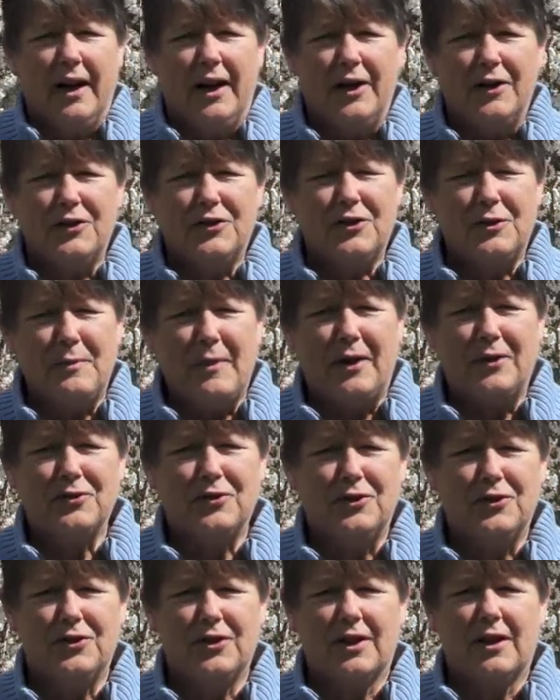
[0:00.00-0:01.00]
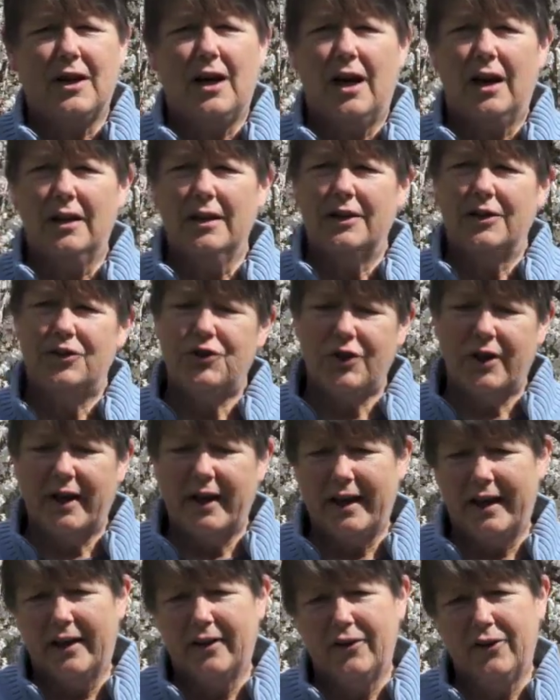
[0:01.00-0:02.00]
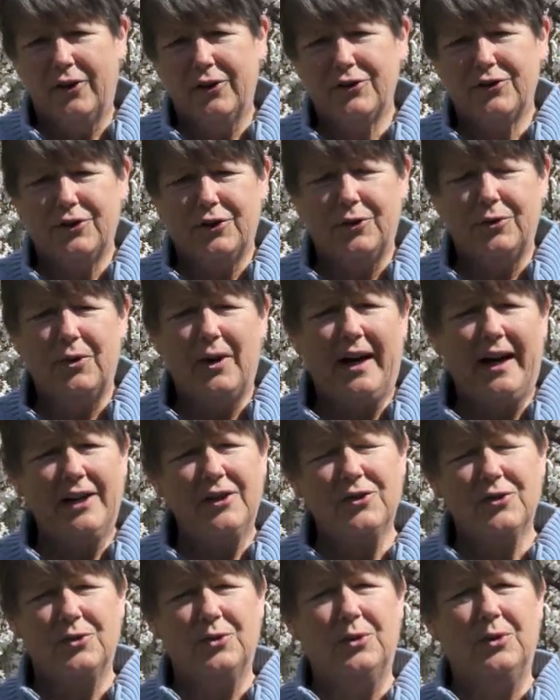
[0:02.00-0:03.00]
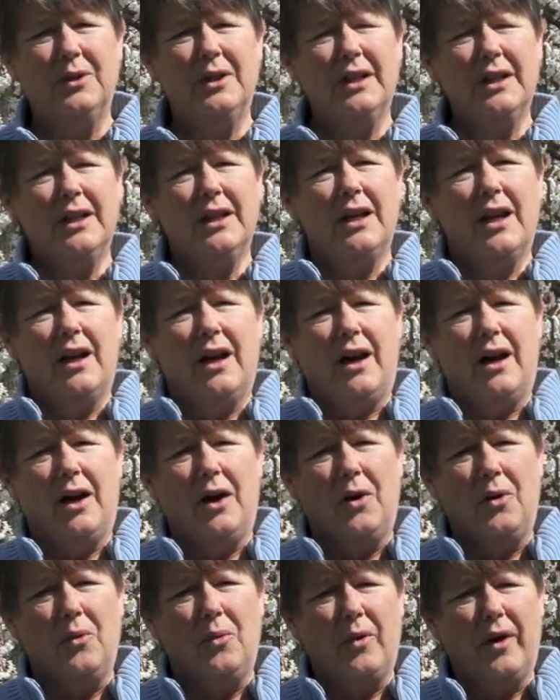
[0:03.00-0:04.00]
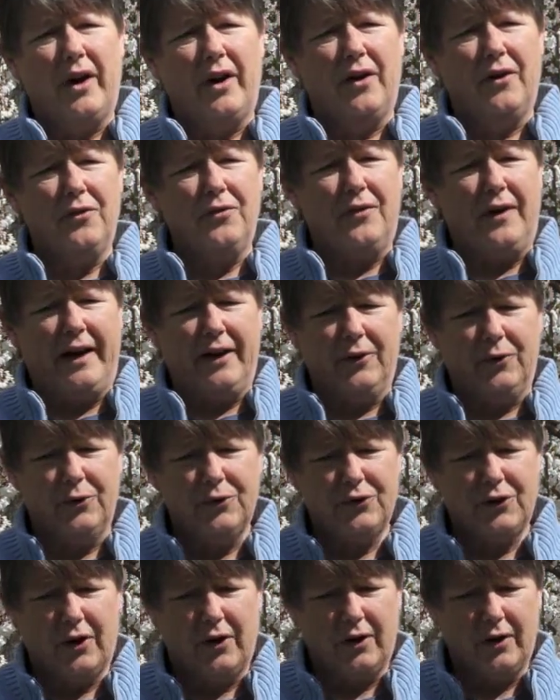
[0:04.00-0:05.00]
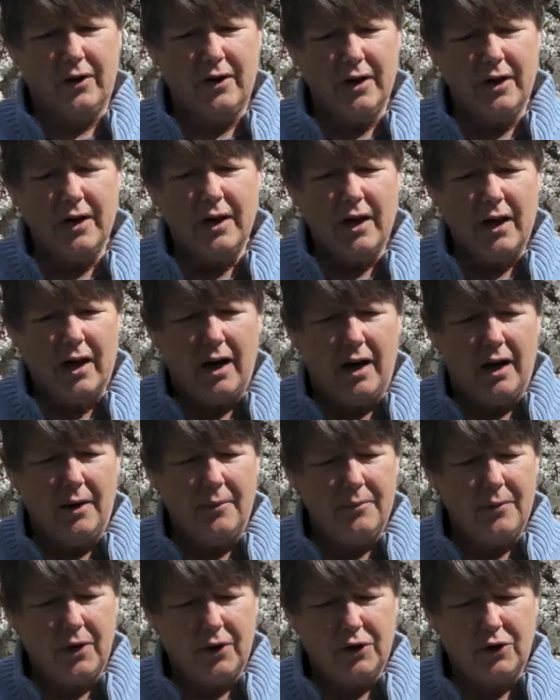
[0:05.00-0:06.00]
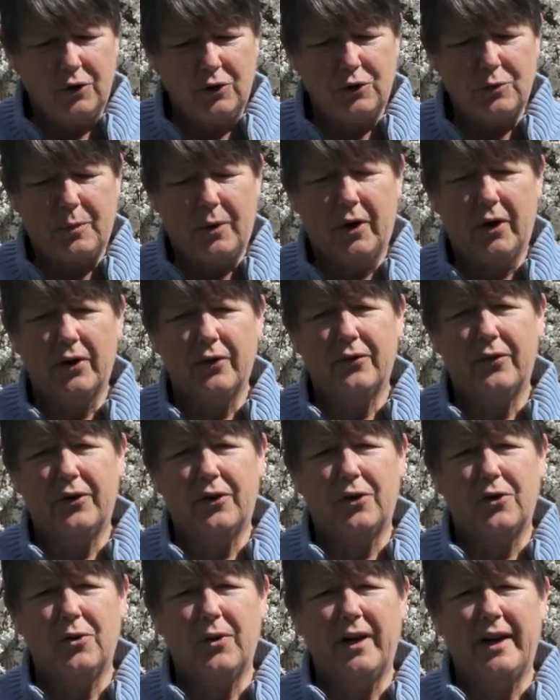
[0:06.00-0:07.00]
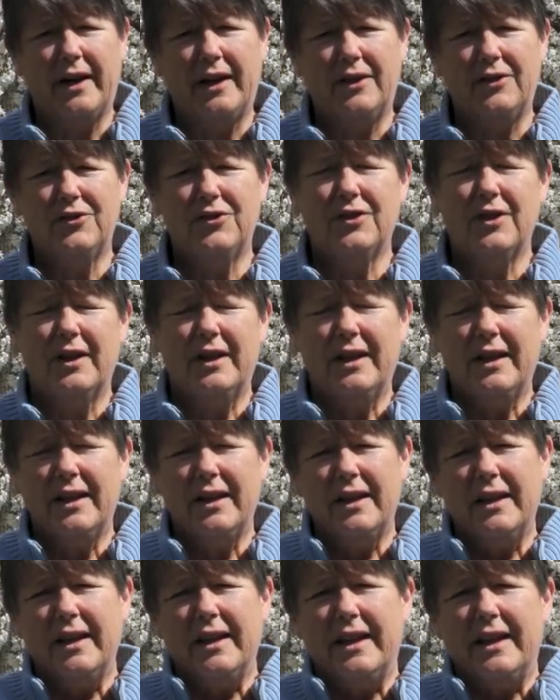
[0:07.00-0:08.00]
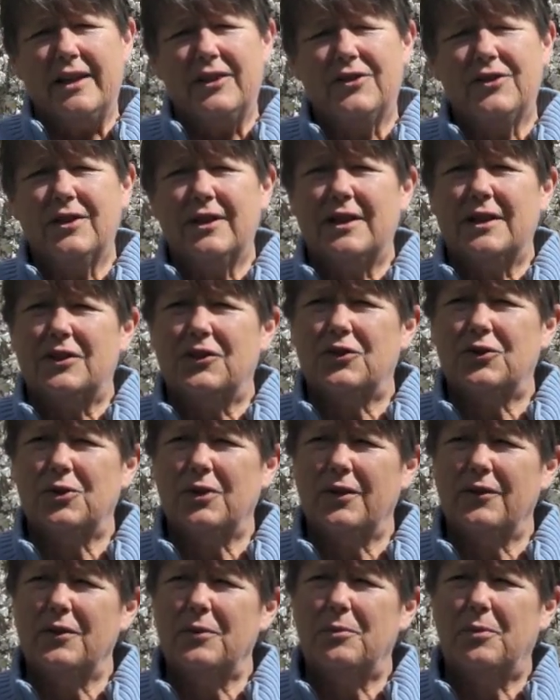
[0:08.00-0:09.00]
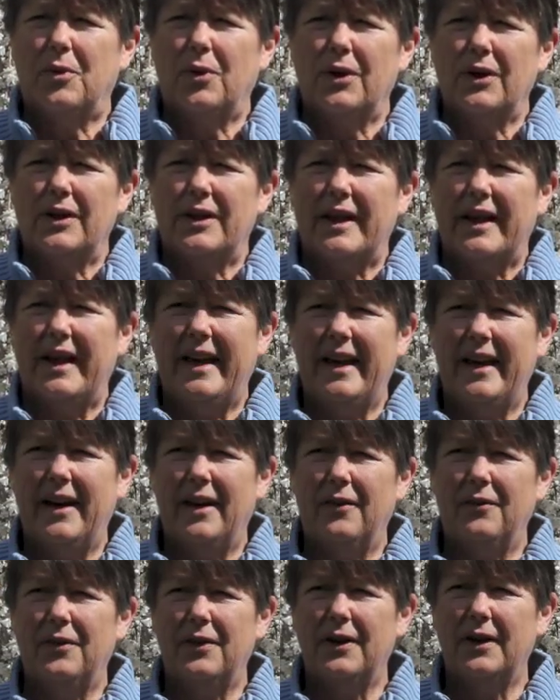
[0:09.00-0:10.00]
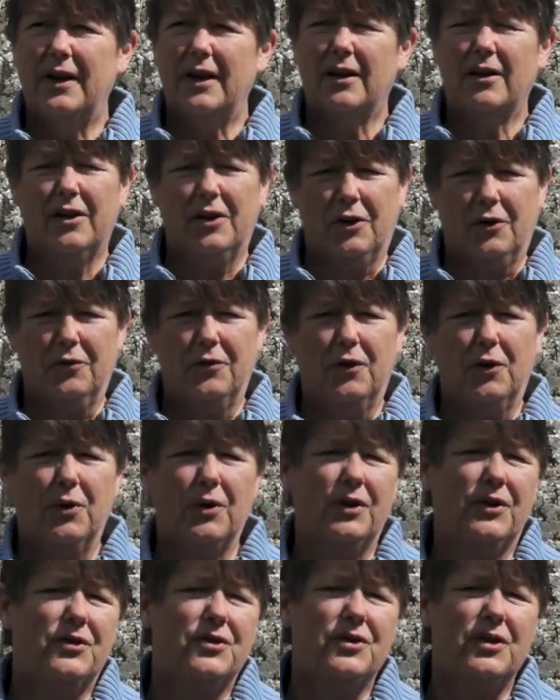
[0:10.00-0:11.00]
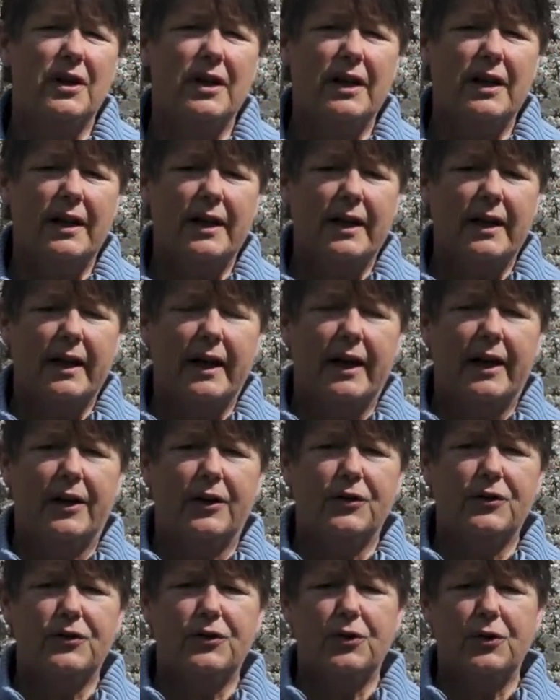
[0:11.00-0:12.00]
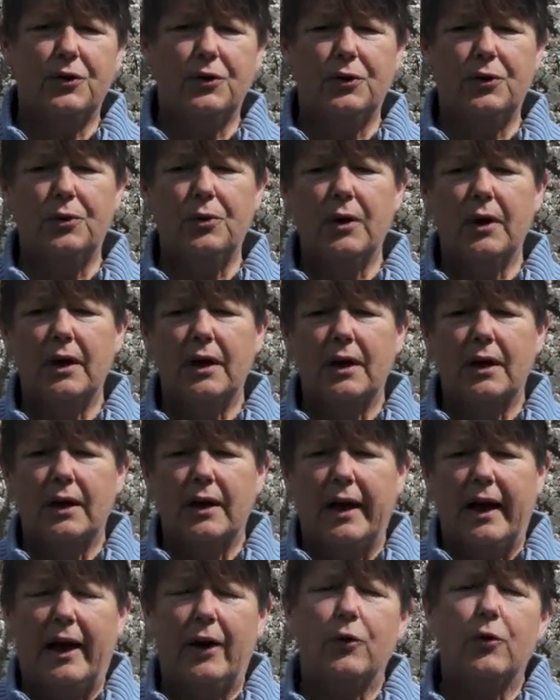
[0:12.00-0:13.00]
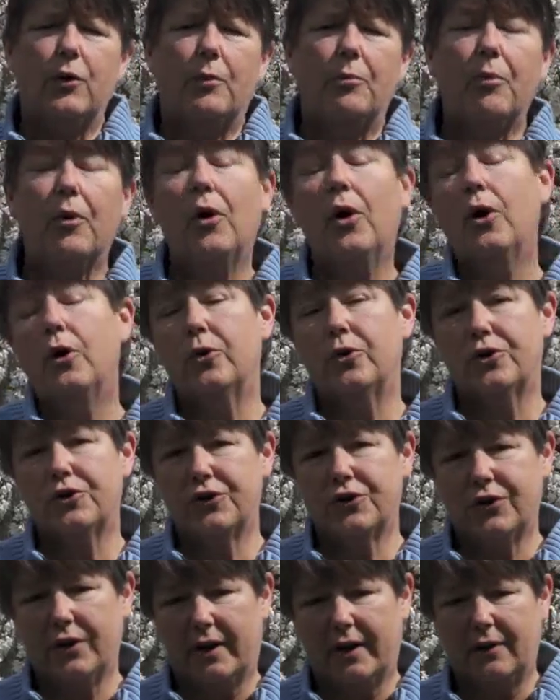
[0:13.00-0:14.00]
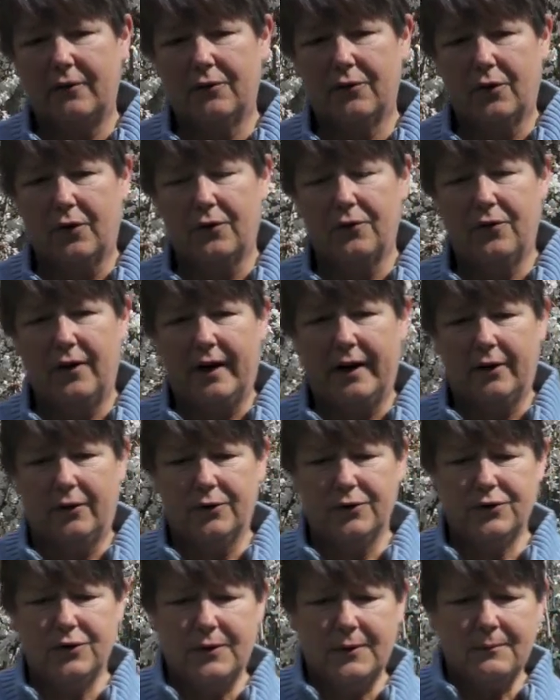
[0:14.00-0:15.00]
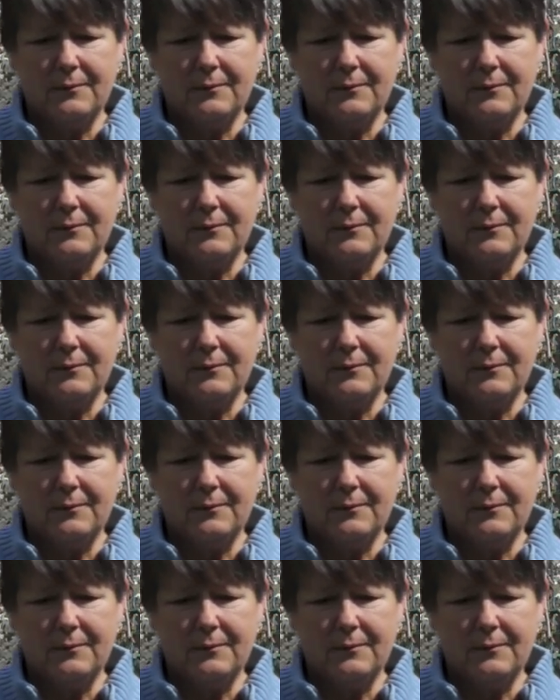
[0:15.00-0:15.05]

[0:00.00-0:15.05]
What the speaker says: semesters at college and also high school, where finals are a huge part of their grades, it's sort of important to have a clear focus as to how to approach studying for finals.